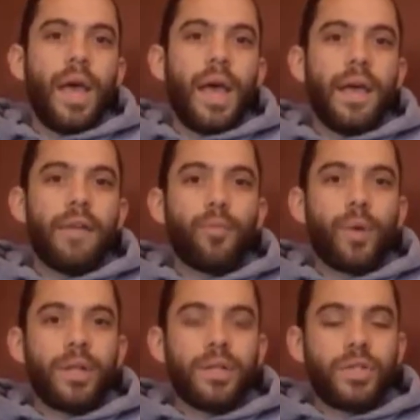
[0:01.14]
Hey
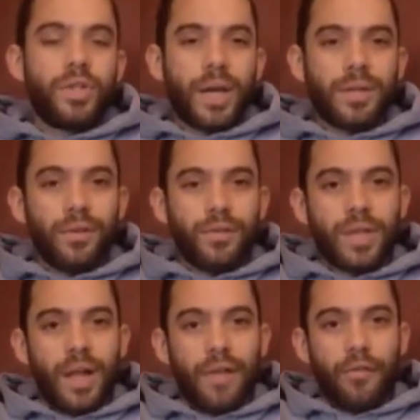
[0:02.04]
everybody, this is Jack
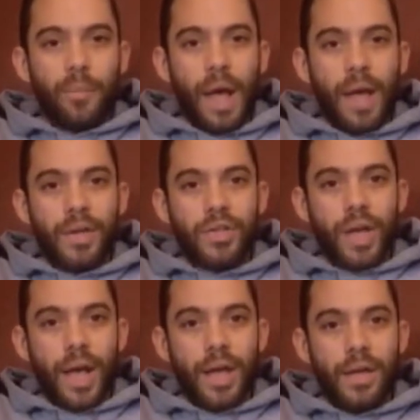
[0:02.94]
Silverstein from Ion
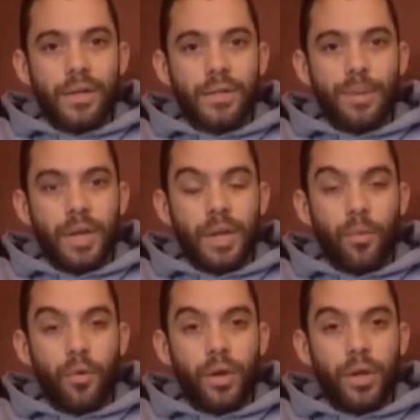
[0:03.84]
Shy. It is Monday
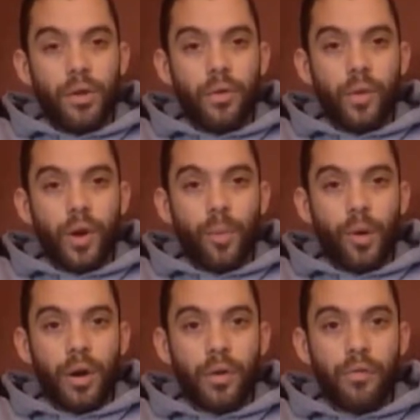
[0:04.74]
morning here in Wicker
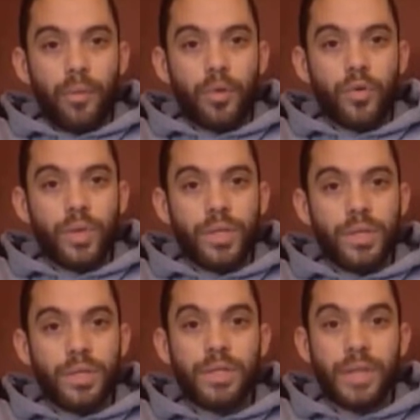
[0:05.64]
Park, November
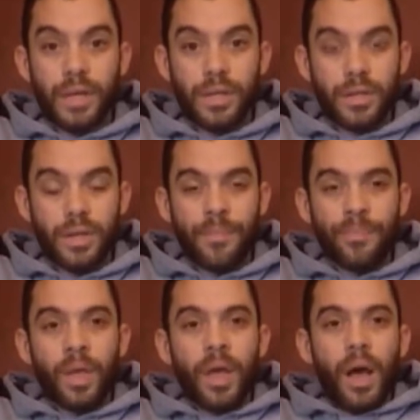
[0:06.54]
26th.
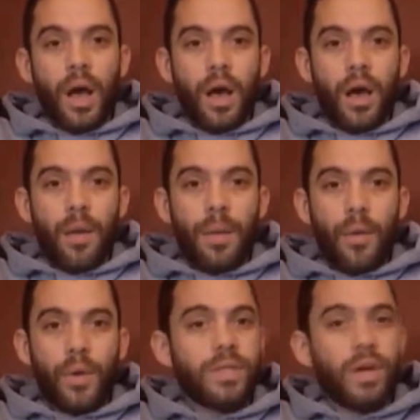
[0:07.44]
And
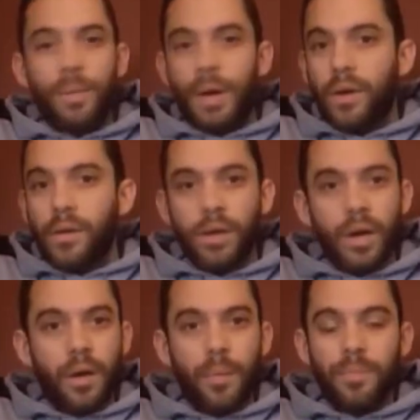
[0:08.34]
I want to talk about
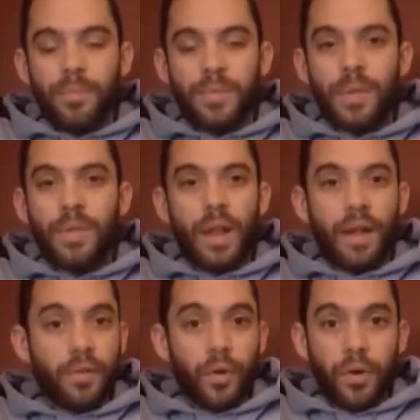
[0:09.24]
something that
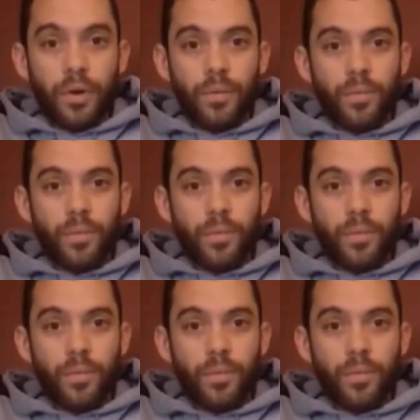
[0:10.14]
I've learned